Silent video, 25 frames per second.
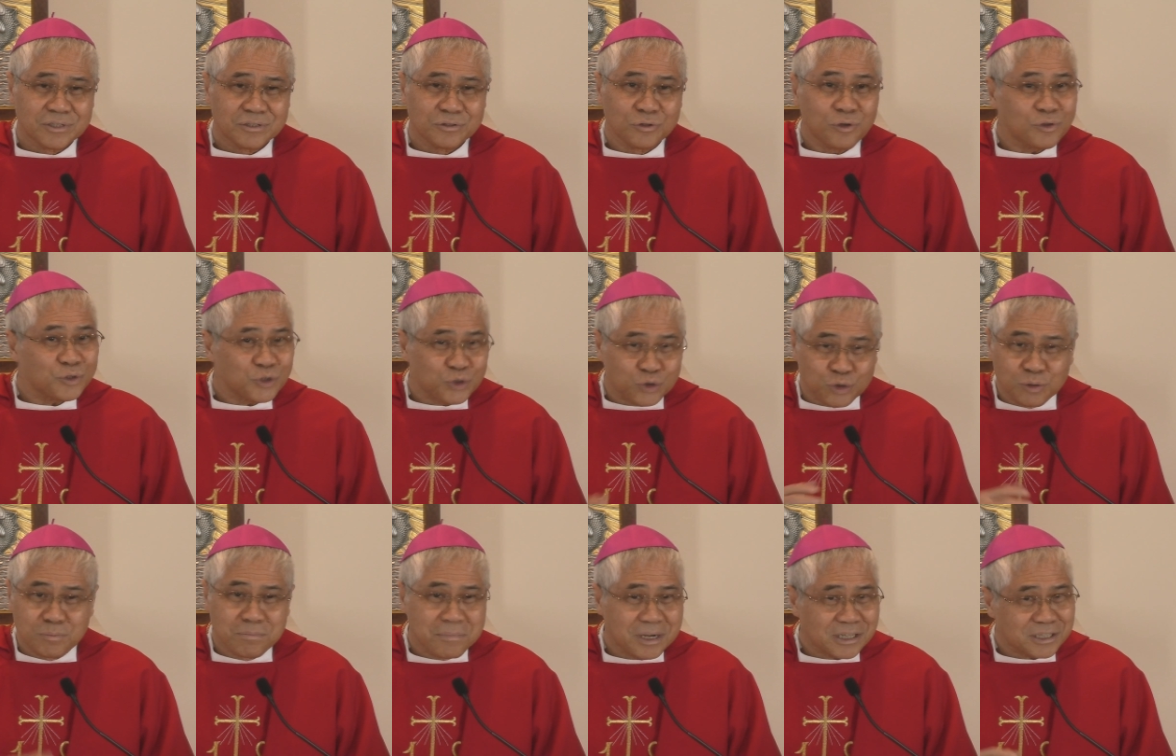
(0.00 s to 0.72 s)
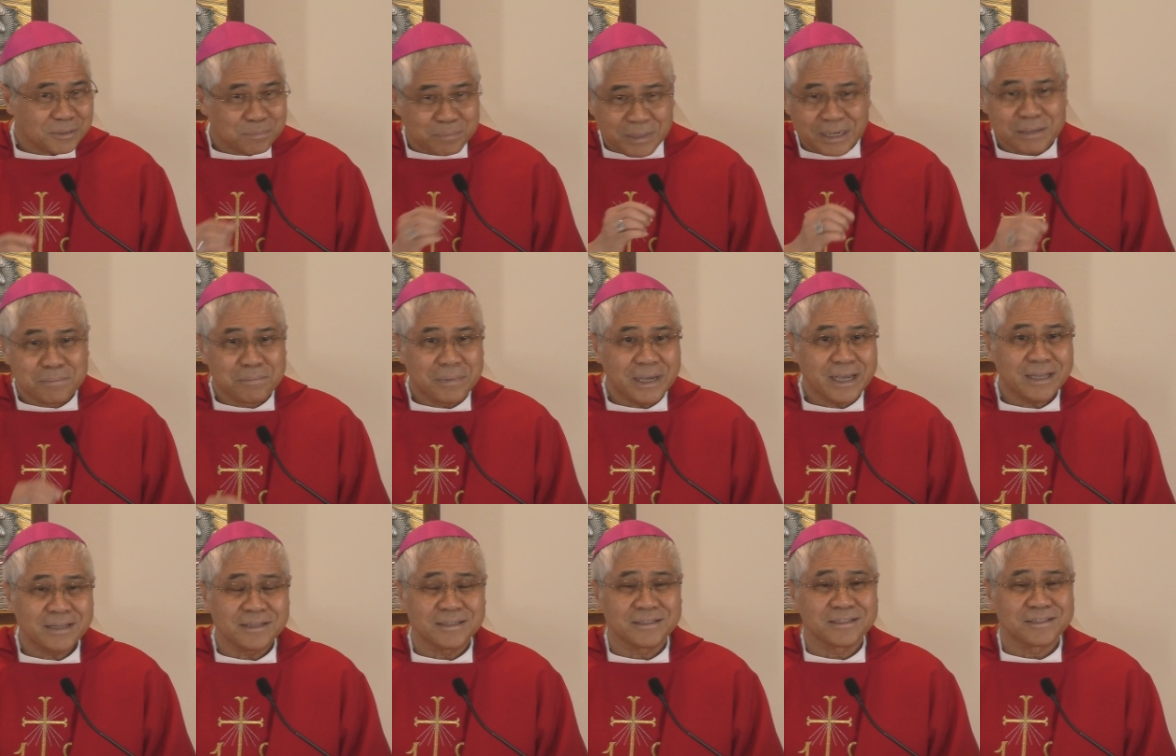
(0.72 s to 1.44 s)
not so much by
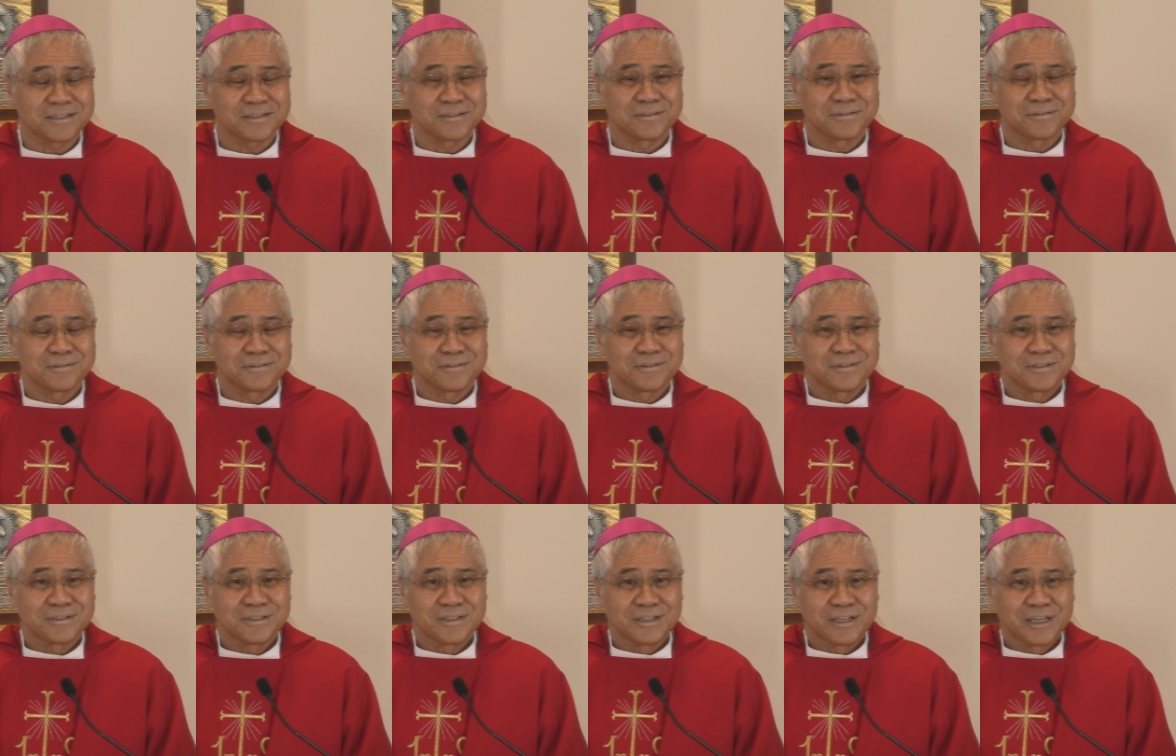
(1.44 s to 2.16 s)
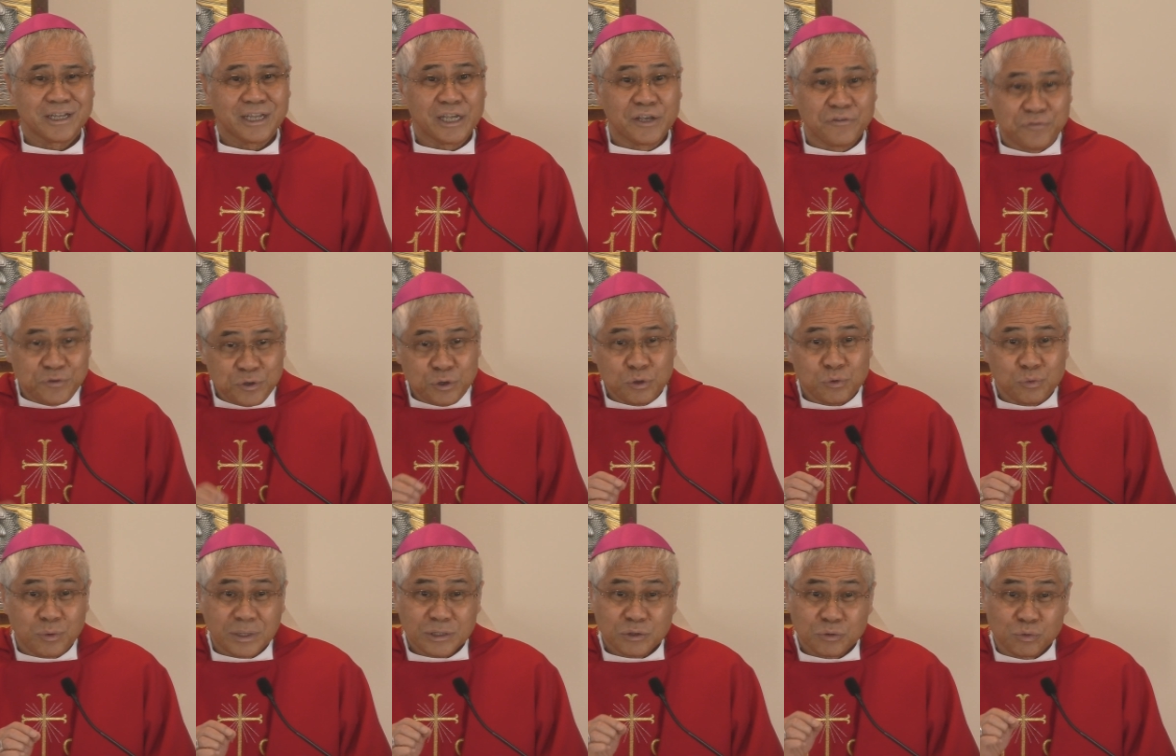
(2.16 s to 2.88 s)
men. If
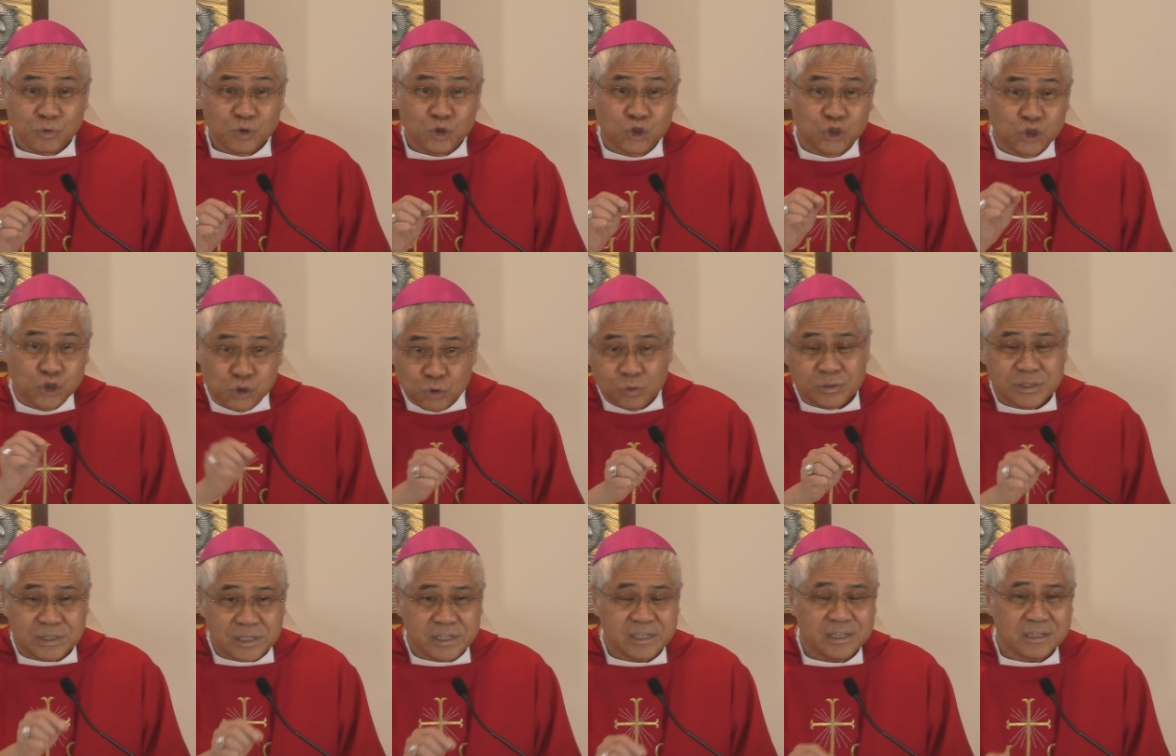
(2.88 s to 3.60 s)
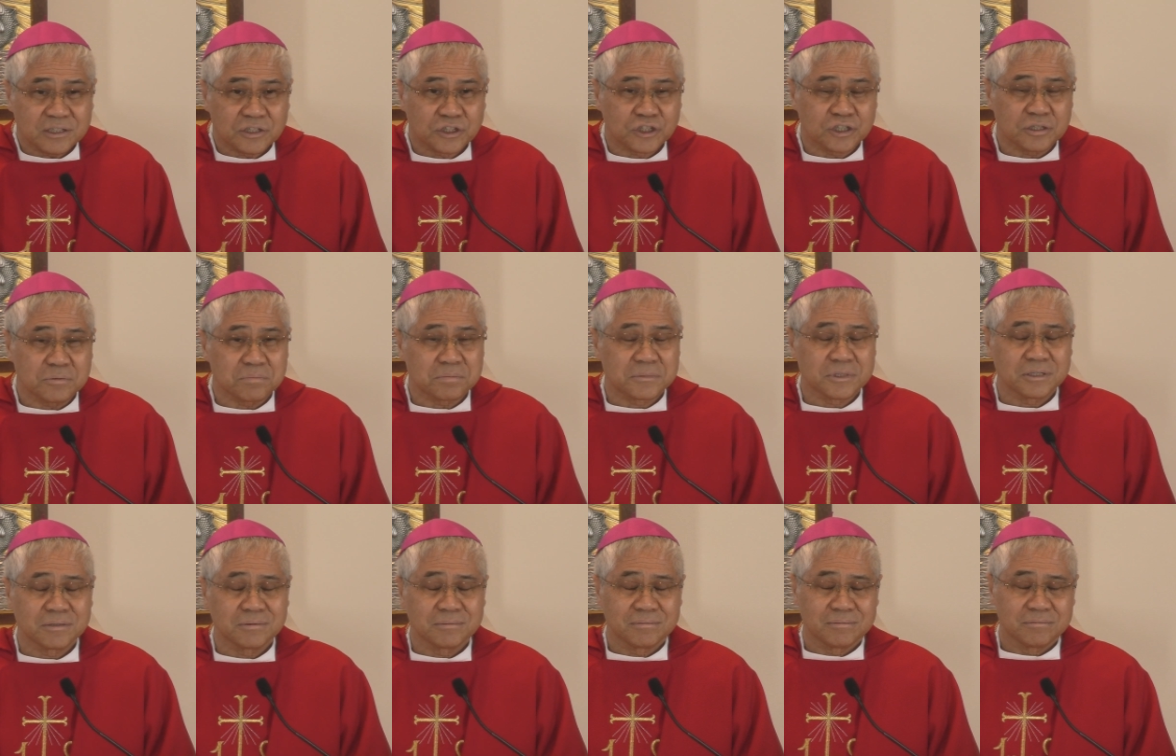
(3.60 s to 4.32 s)
you want to choose leadership,